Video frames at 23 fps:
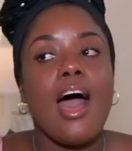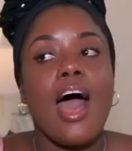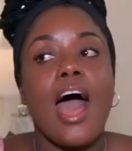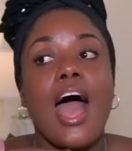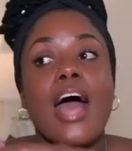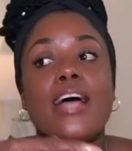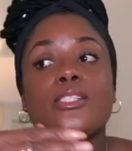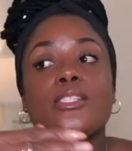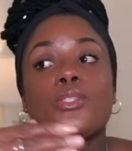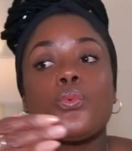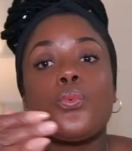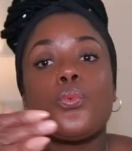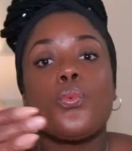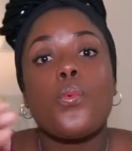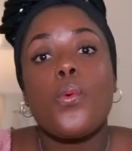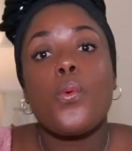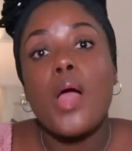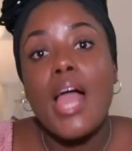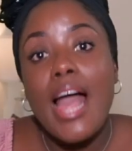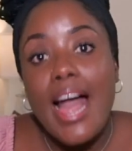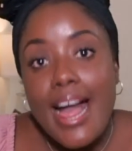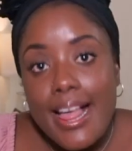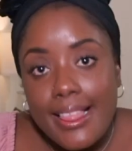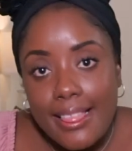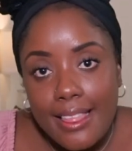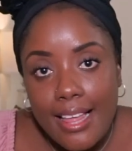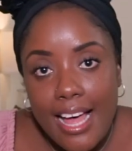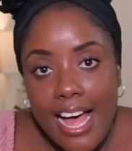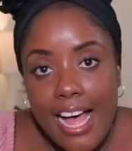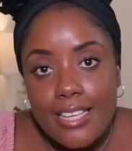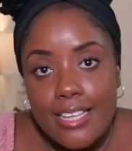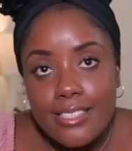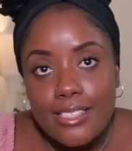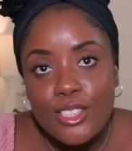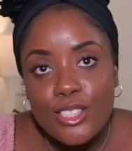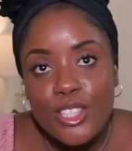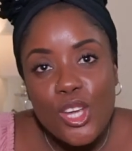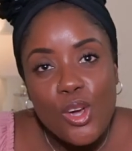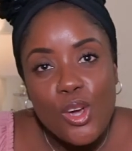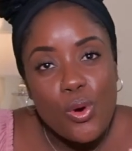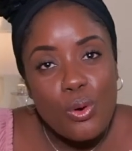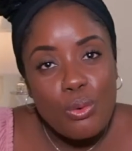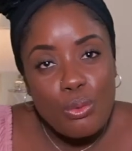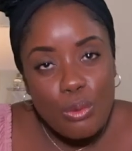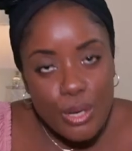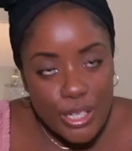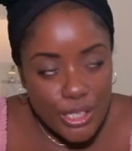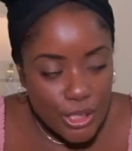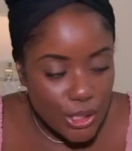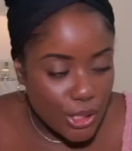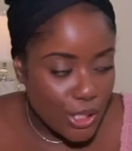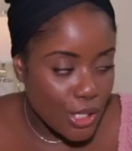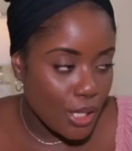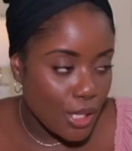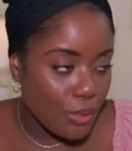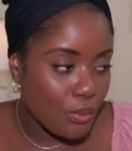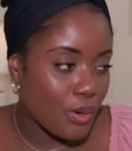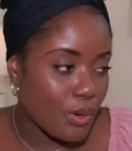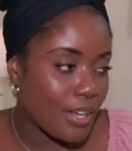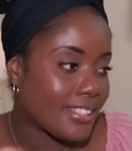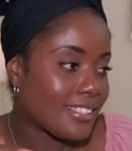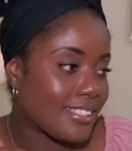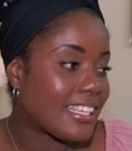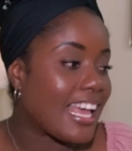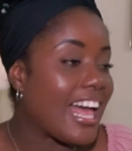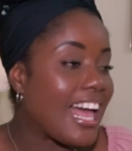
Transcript: as well as the original ones